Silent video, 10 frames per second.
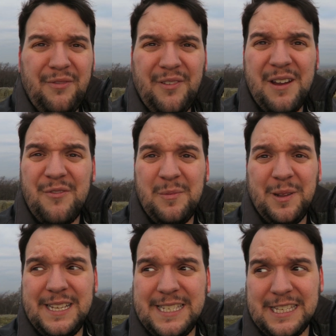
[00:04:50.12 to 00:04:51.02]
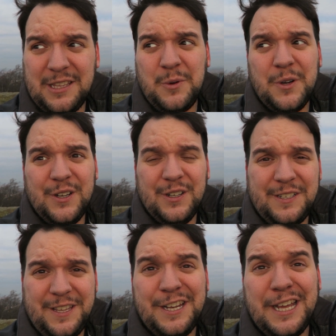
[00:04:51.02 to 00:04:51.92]
my favorite places in the
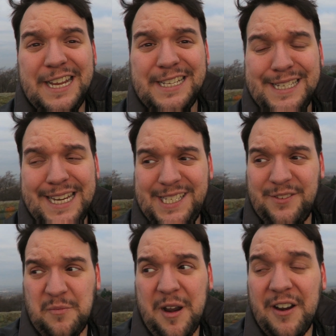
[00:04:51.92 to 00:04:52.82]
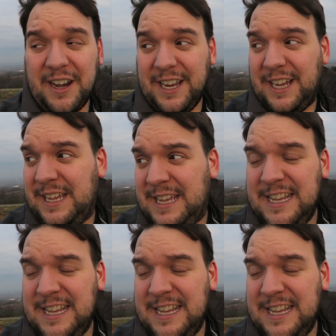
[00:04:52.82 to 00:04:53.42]
world, the United States of America.